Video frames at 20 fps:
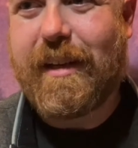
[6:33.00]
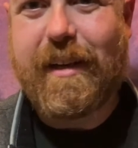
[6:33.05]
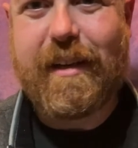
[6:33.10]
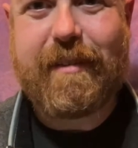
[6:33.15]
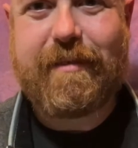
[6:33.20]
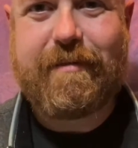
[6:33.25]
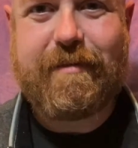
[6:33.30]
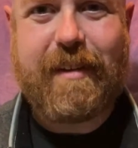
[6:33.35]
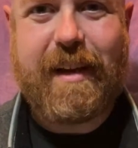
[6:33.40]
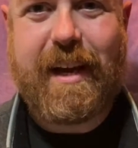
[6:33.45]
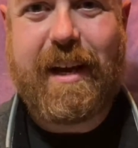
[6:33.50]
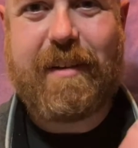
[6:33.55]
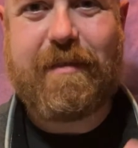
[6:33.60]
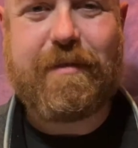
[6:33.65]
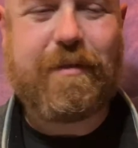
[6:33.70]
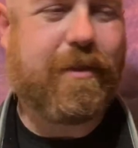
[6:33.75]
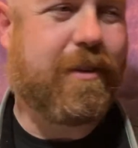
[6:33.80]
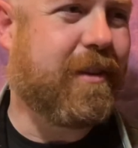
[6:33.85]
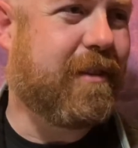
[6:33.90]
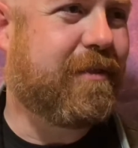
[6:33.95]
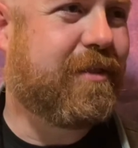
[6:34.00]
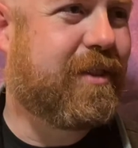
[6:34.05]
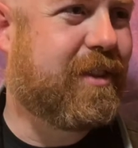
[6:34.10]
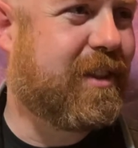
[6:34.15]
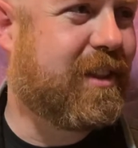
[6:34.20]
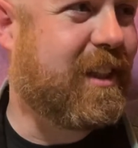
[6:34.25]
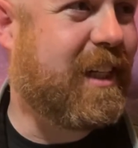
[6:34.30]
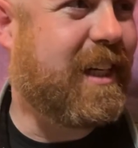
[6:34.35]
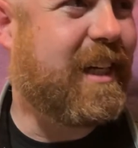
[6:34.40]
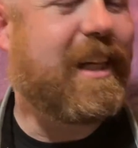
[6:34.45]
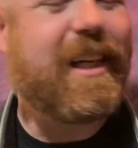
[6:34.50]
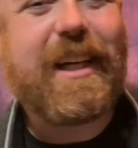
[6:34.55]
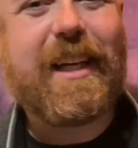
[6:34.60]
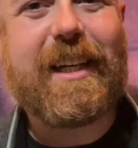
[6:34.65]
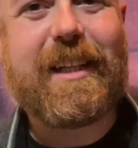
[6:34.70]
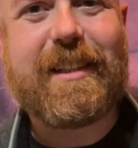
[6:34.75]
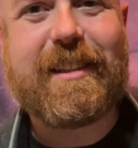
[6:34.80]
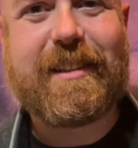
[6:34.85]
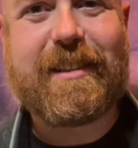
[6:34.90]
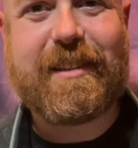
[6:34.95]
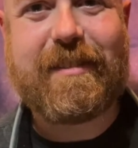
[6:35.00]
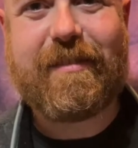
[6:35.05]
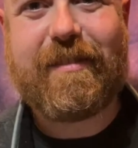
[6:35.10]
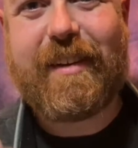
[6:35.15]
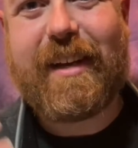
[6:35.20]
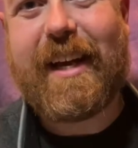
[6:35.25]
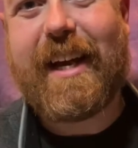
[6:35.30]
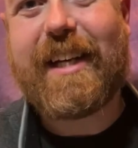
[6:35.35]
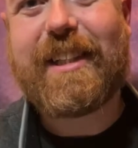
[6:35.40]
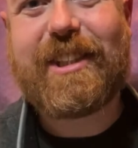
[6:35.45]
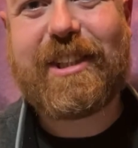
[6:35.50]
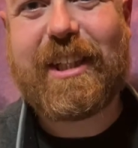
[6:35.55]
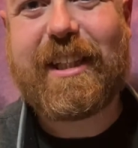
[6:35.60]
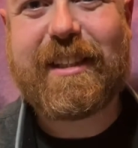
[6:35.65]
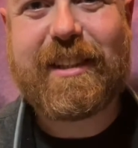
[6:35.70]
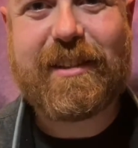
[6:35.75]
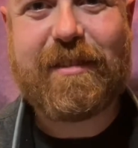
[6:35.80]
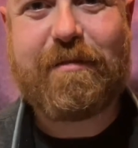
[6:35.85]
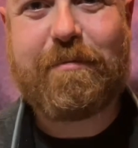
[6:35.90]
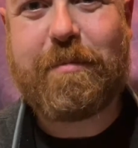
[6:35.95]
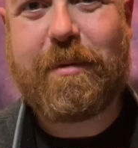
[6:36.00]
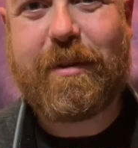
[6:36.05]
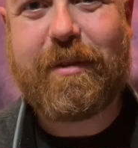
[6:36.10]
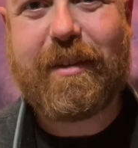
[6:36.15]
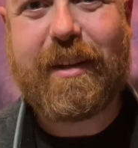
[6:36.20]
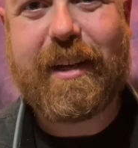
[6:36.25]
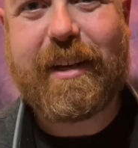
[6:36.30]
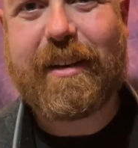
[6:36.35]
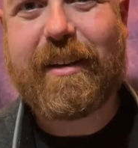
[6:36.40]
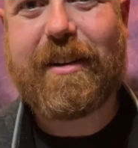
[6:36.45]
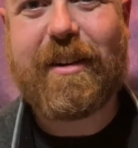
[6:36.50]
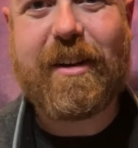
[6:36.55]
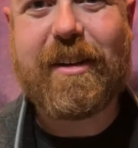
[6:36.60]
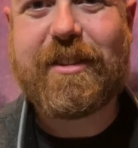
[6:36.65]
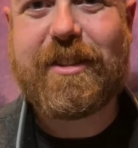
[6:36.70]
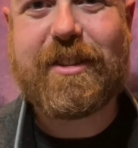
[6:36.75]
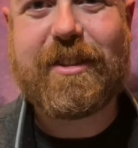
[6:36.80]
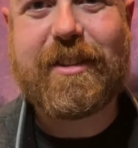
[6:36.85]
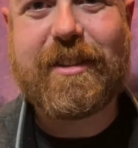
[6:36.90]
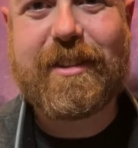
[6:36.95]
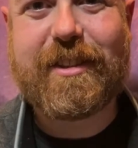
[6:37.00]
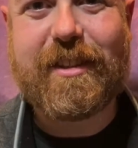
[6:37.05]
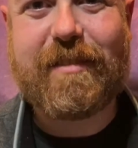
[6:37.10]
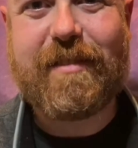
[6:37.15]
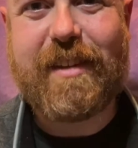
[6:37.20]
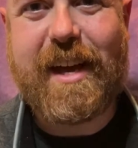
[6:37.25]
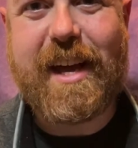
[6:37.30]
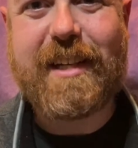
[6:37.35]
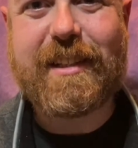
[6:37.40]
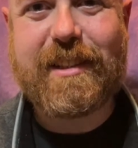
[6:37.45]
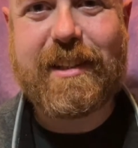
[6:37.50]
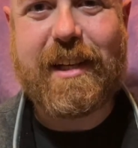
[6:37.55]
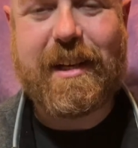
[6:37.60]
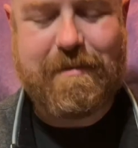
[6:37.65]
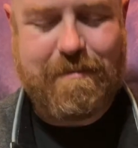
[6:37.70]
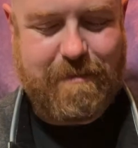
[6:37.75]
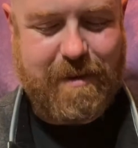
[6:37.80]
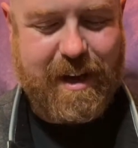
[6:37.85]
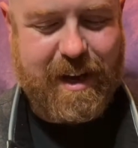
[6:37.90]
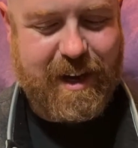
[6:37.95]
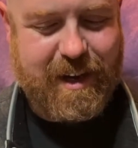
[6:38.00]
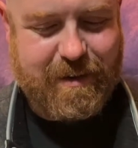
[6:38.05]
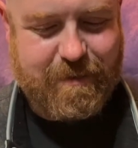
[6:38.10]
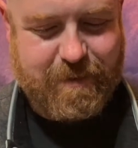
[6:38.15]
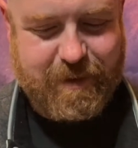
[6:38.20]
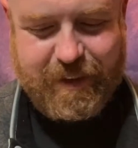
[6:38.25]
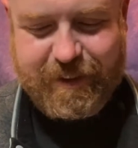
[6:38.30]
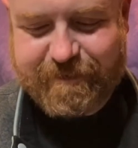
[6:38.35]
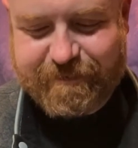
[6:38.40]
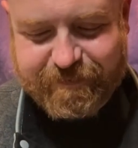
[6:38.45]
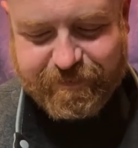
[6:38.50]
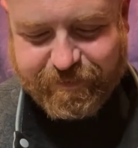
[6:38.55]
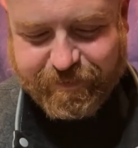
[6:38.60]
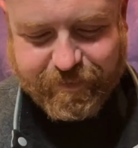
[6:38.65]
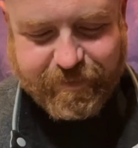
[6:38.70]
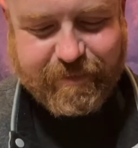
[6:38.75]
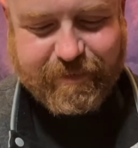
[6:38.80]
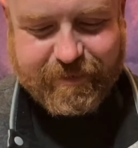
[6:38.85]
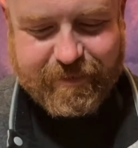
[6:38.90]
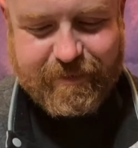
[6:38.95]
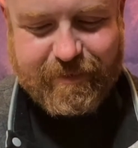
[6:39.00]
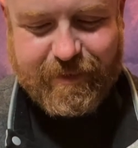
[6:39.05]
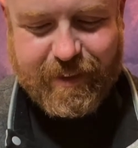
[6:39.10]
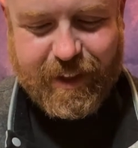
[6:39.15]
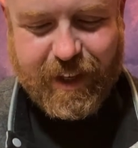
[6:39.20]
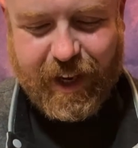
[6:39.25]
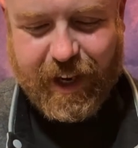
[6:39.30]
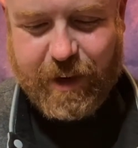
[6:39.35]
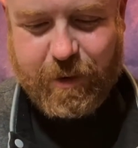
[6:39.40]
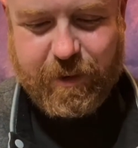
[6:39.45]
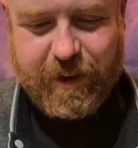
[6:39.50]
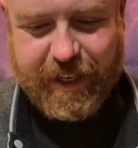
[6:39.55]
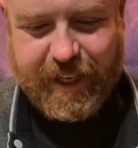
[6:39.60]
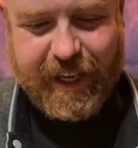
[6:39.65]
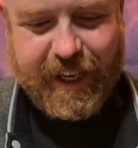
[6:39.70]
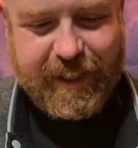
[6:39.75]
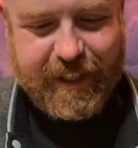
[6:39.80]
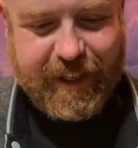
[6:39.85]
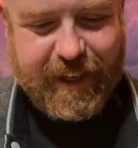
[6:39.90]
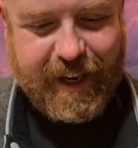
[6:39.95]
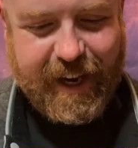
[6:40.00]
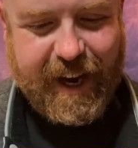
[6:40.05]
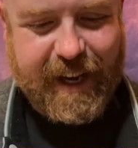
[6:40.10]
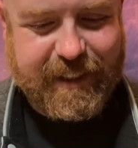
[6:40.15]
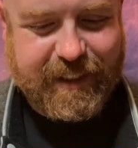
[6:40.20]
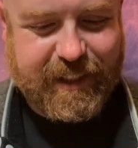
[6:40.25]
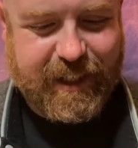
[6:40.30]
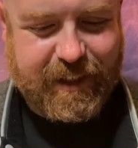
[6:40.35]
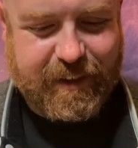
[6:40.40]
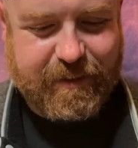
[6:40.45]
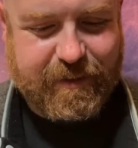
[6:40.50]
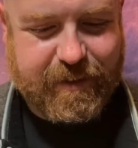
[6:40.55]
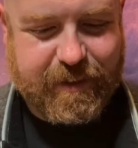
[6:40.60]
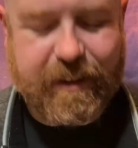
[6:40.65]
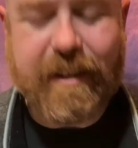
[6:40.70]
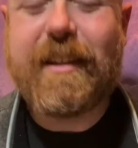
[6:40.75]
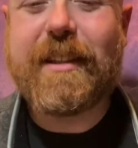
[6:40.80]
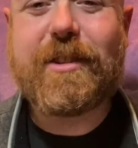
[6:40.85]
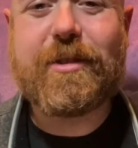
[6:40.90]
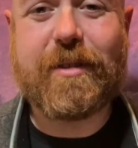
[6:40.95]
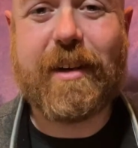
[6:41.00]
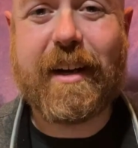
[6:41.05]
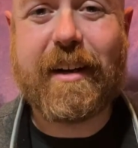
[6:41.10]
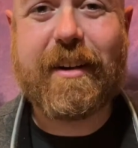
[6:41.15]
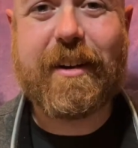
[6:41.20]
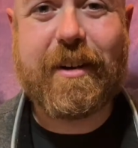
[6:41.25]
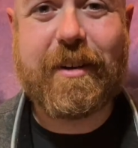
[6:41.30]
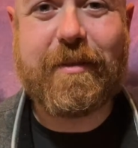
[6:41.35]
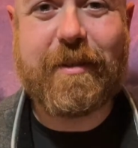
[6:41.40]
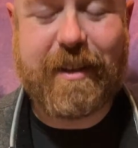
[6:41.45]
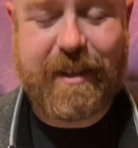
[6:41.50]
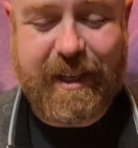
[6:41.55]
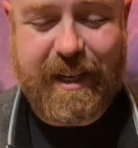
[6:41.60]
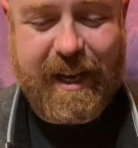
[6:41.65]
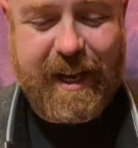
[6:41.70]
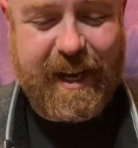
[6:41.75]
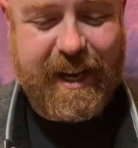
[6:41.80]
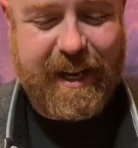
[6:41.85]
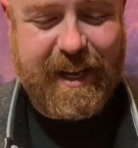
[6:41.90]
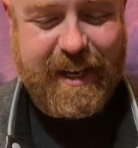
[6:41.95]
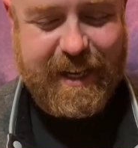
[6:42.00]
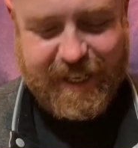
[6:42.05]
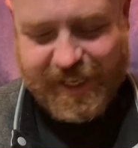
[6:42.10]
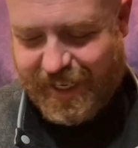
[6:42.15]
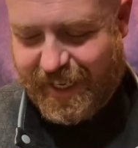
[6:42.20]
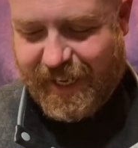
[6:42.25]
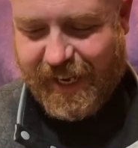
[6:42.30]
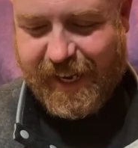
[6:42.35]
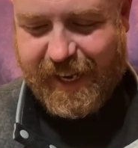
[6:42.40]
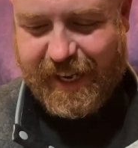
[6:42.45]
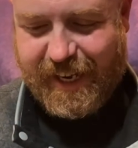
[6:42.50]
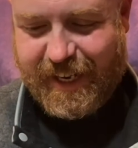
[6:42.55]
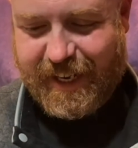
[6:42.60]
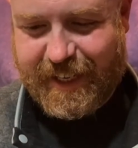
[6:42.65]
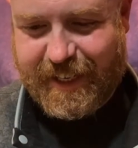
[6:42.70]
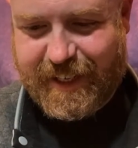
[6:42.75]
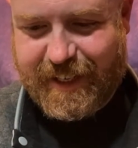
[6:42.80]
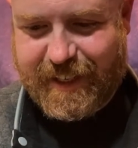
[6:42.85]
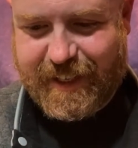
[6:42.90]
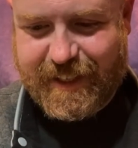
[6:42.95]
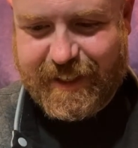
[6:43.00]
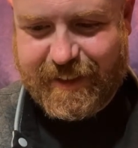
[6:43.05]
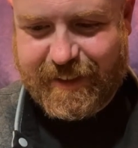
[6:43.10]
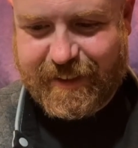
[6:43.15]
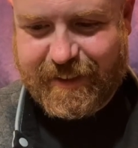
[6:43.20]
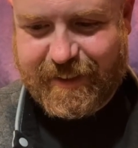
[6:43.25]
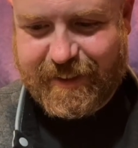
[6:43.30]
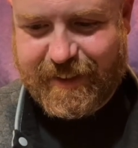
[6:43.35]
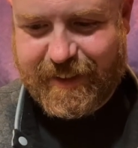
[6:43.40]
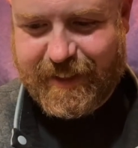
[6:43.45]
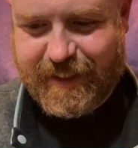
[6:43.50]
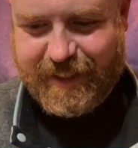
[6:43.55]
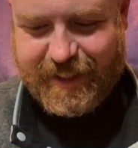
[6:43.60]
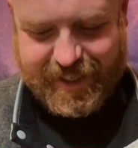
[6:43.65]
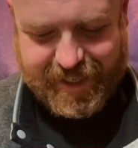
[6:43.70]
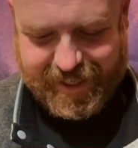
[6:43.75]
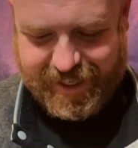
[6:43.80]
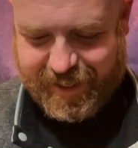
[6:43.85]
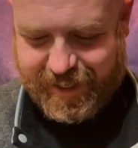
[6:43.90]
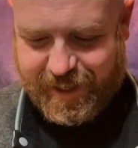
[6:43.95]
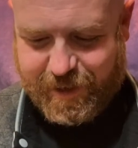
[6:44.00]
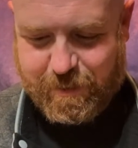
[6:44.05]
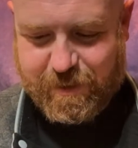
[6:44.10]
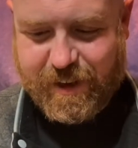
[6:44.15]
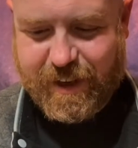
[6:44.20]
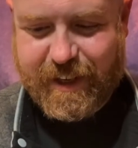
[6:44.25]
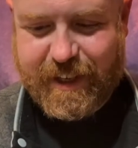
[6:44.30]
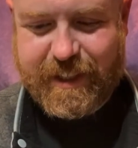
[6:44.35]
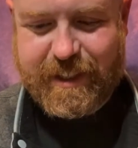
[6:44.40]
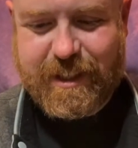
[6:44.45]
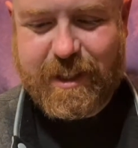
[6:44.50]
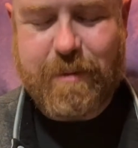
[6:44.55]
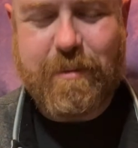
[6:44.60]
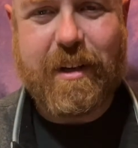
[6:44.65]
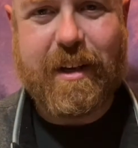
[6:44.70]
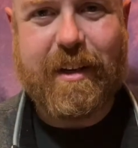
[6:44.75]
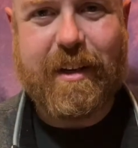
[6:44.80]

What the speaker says: handful of CDs and VHS of bootleg concerts of that same band. But I went on asking for this record one day, and he brought it to me.